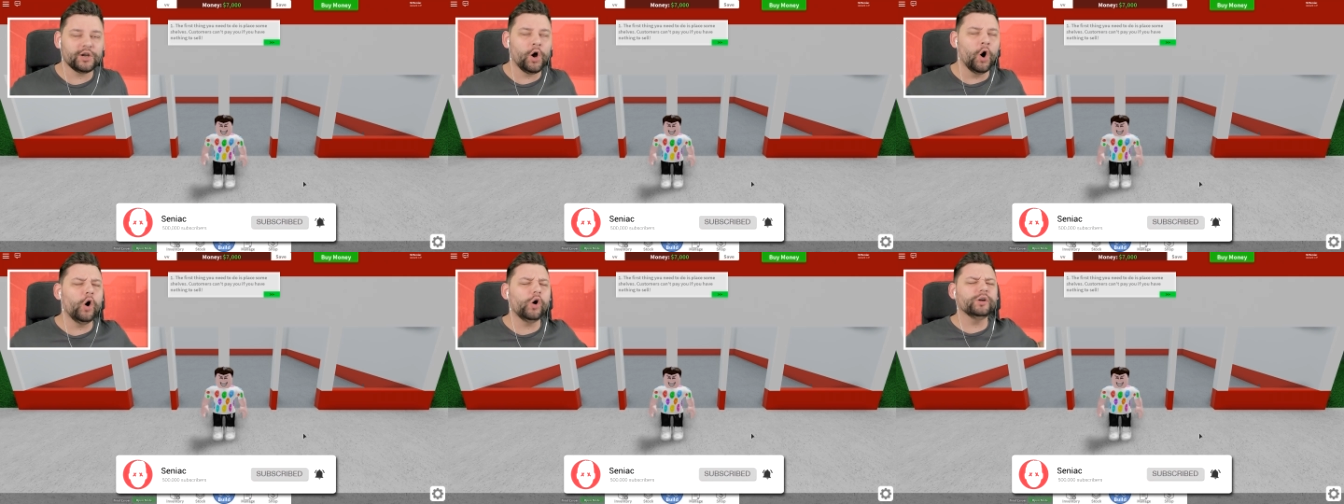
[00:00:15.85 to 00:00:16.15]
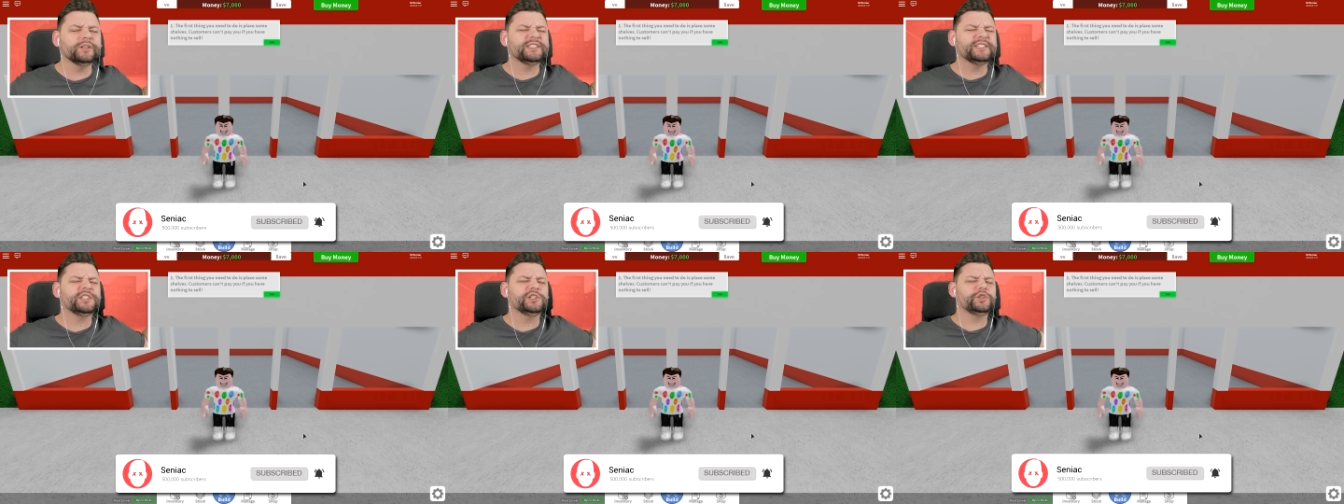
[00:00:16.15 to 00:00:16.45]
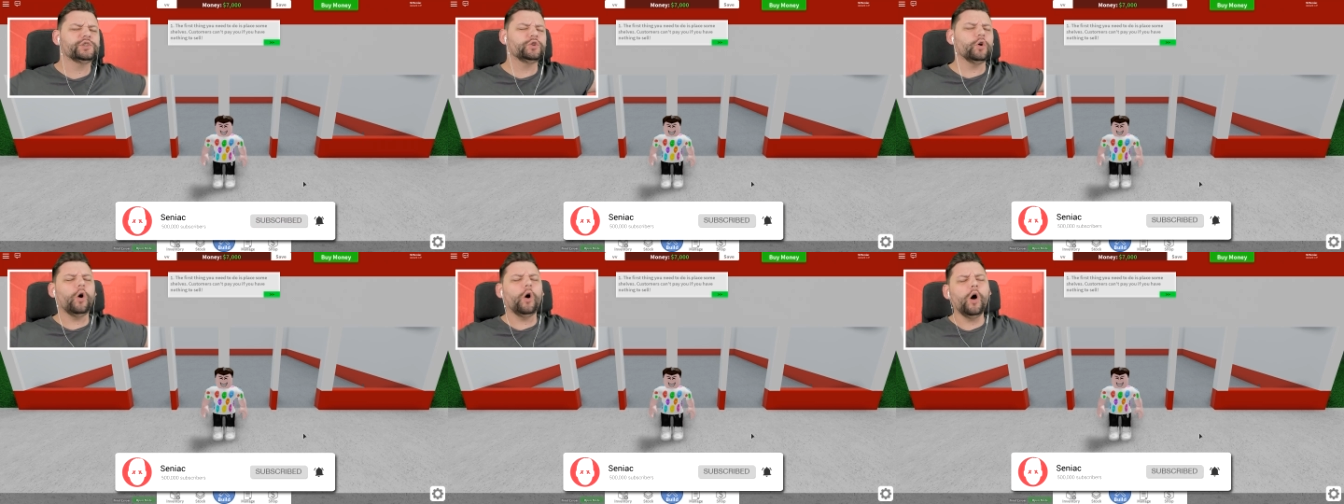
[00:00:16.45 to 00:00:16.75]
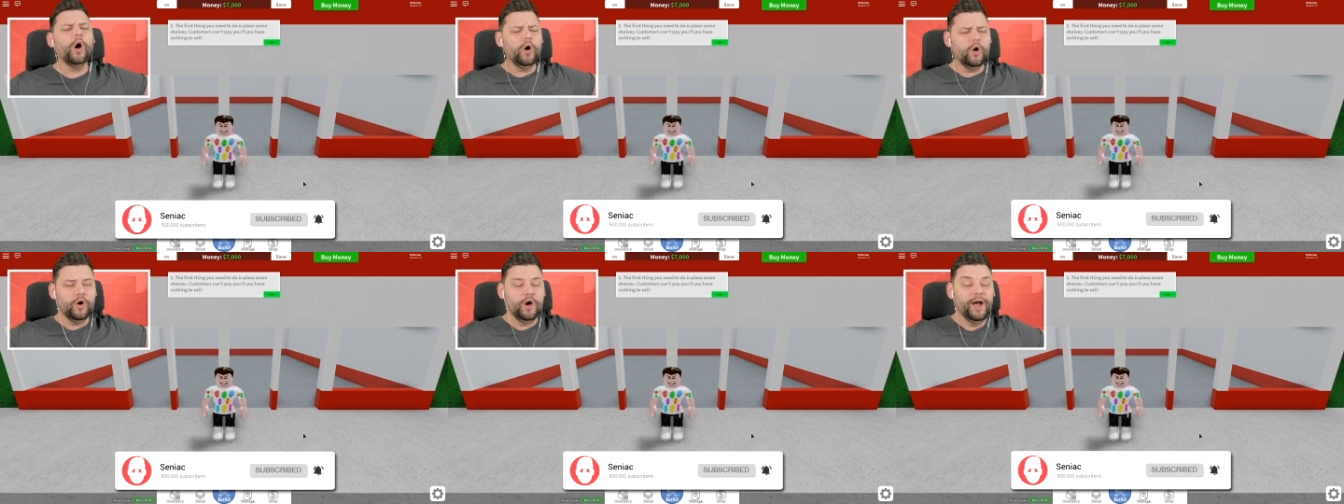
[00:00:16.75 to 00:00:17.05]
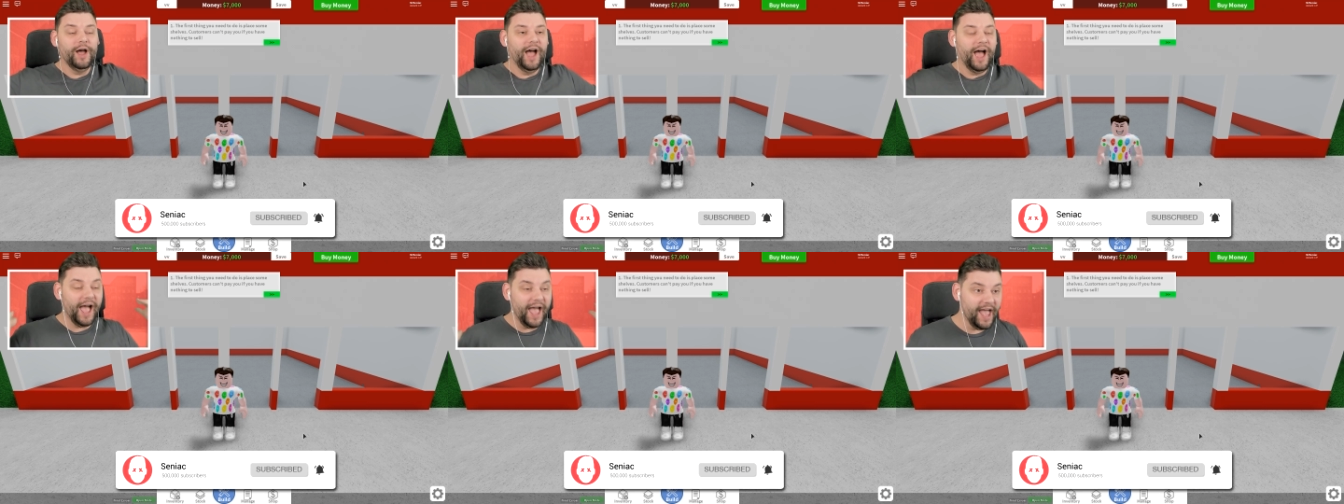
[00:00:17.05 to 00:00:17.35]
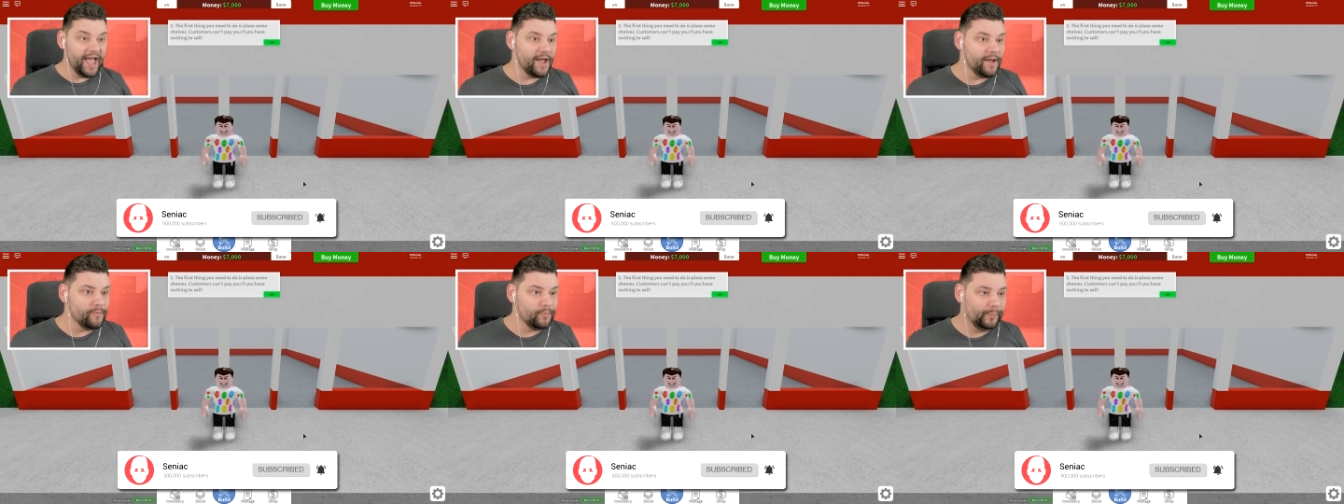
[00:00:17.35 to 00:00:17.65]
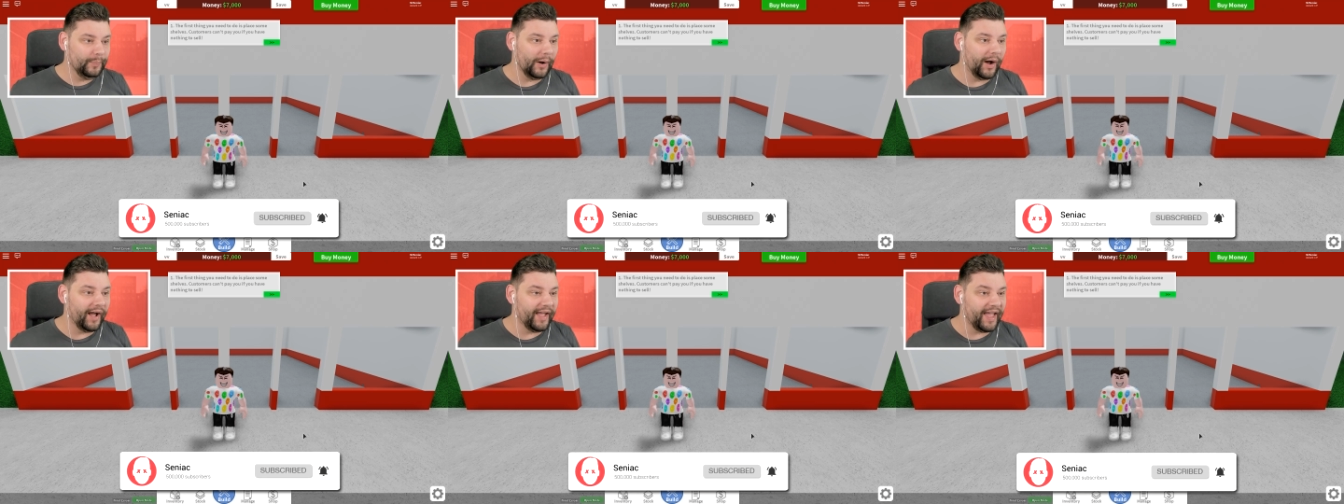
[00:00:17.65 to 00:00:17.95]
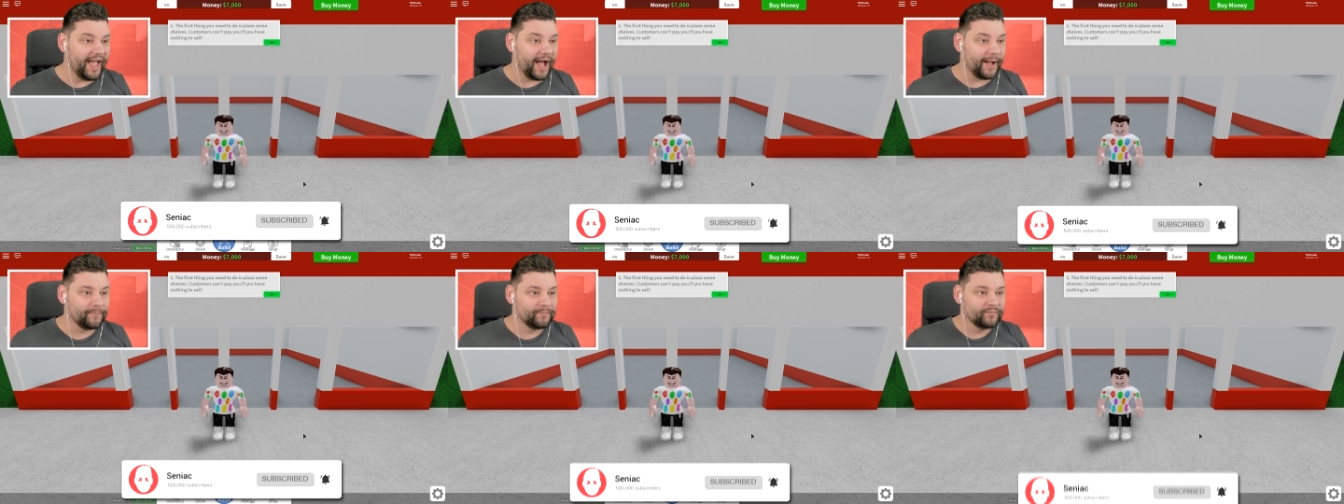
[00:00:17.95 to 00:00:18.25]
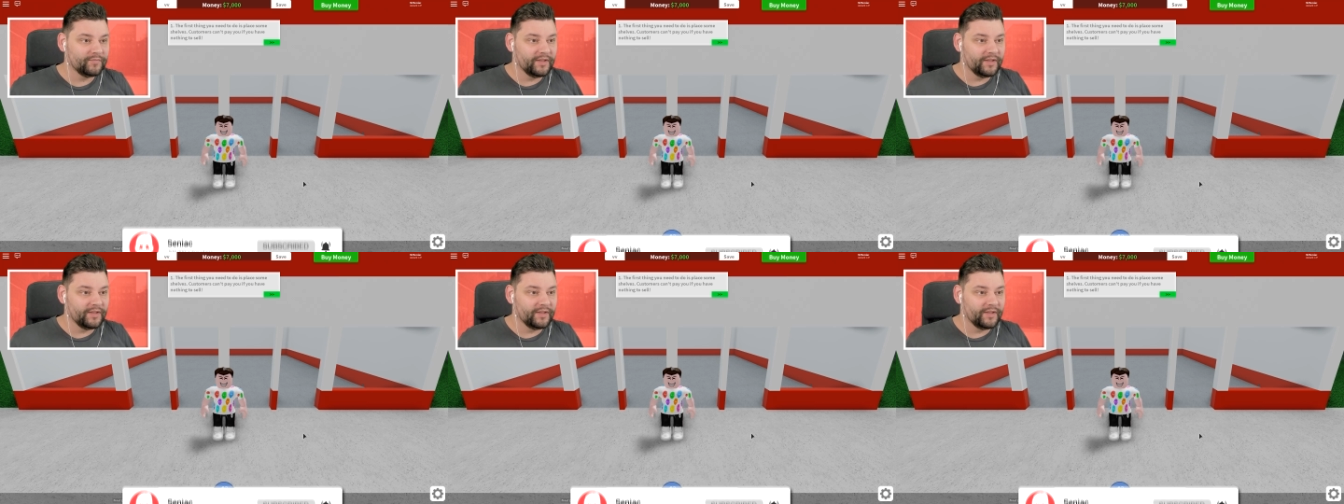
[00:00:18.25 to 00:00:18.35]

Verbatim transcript: called Store Empire.